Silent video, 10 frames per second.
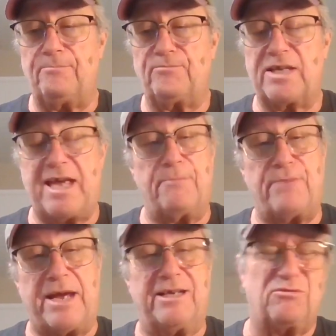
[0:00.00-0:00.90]

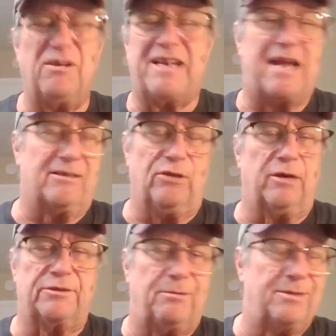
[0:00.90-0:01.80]
campaign. It's really not
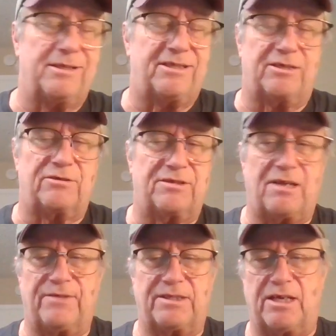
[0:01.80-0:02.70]
long-term. It's 6 or
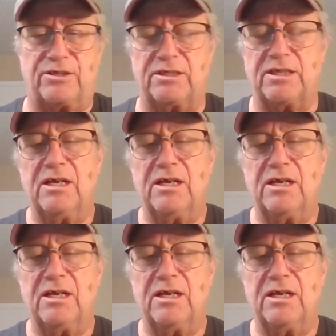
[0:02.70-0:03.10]
7 sessions,